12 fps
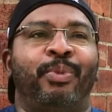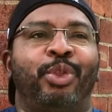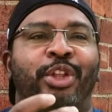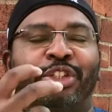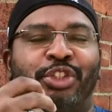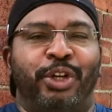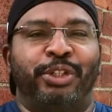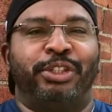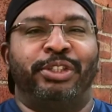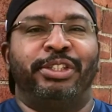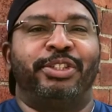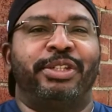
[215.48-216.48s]
The
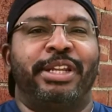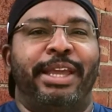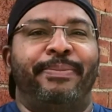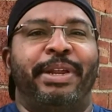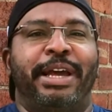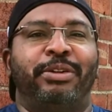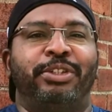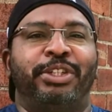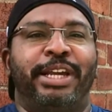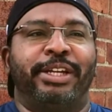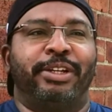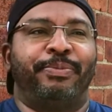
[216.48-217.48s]
surgeons came down,
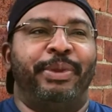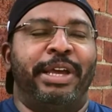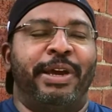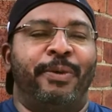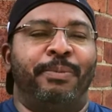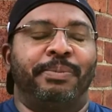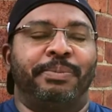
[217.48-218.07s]
checked me out,